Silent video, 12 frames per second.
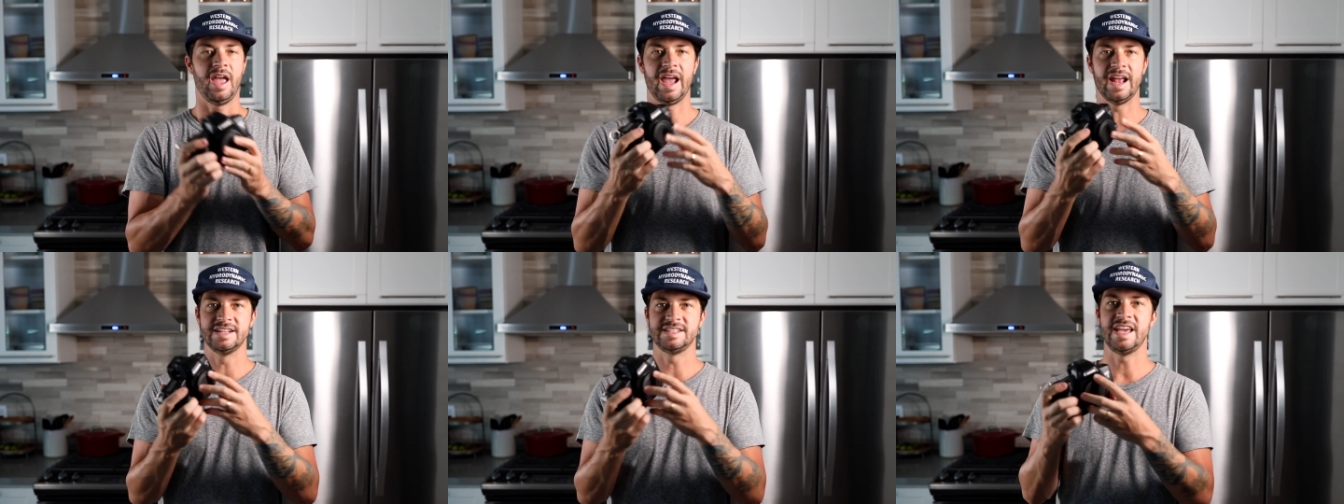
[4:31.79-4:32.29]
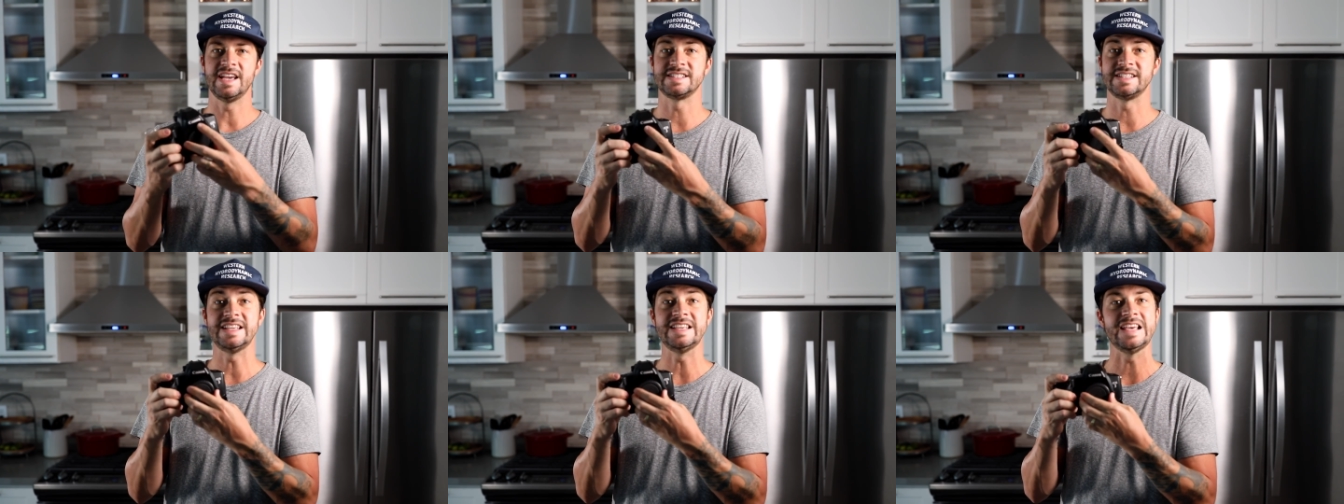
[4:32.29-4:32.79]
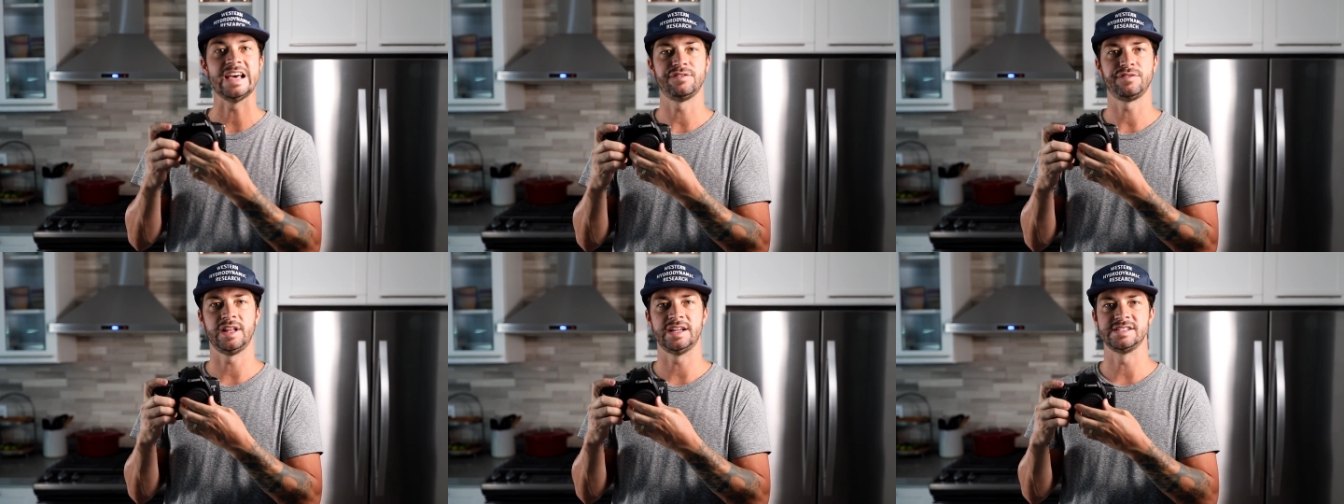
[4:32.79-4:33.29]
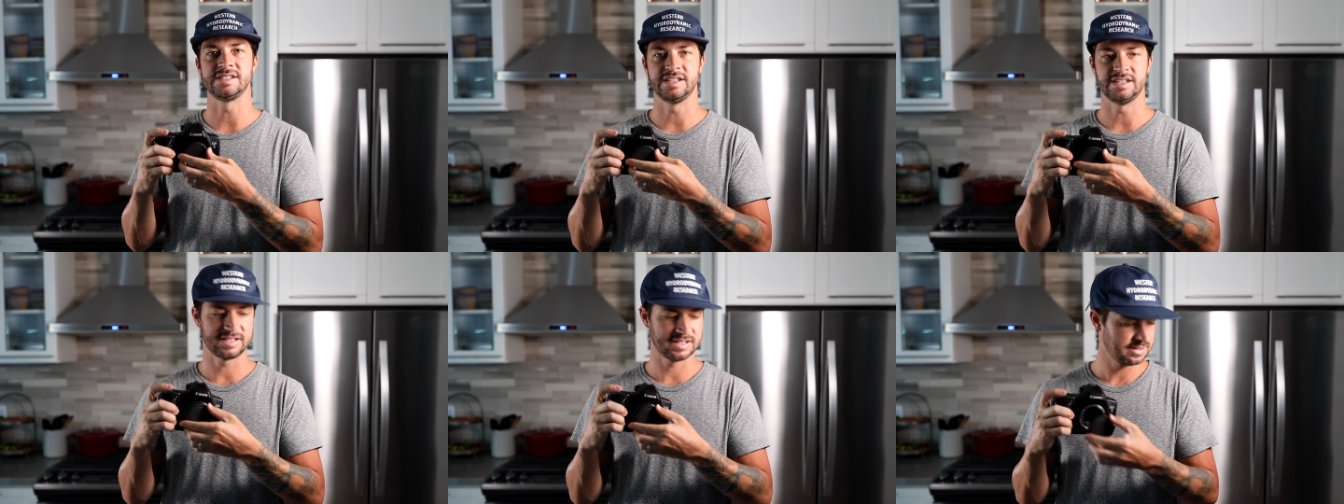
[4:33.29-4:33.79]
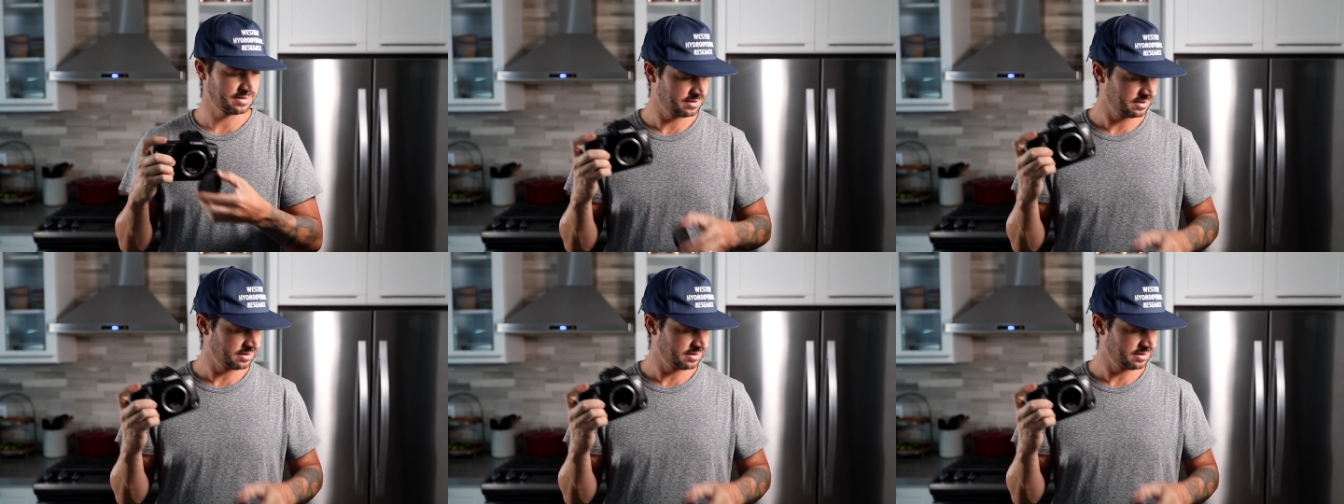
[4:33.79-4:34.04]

and it takes EF lenses.